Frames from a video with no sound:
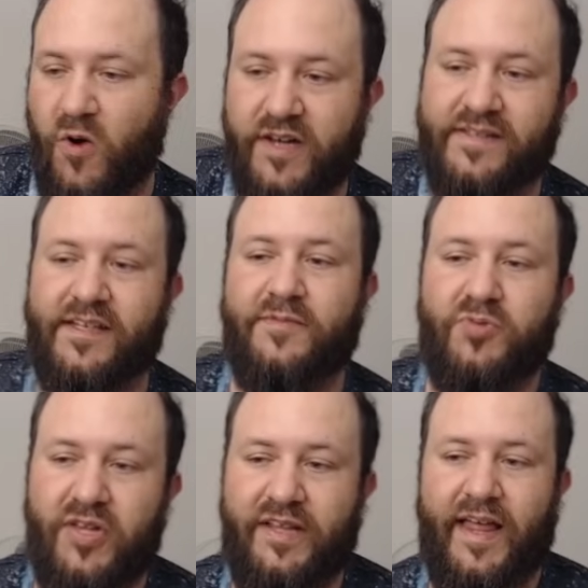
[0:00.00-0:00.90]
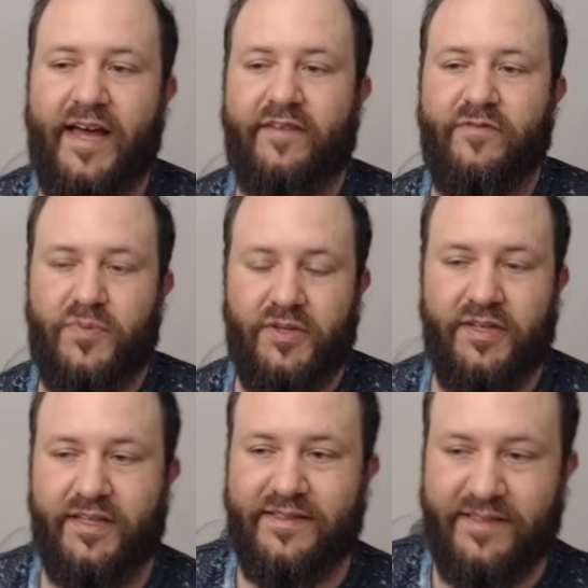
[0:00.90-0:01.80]
One is a complete lack of
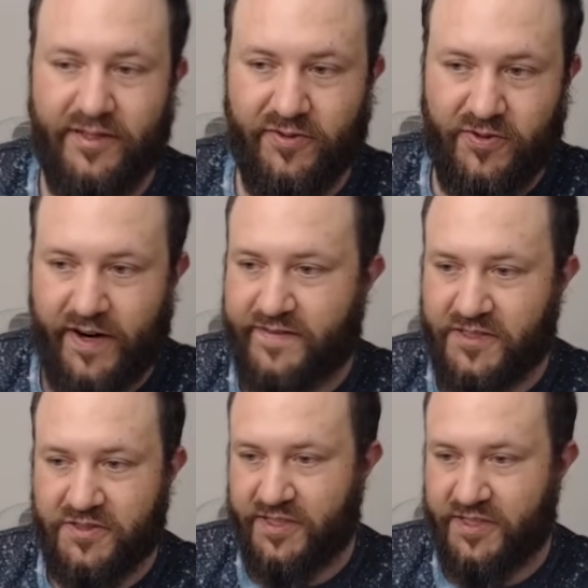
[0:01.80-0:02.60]
ability to deal with Gravestone.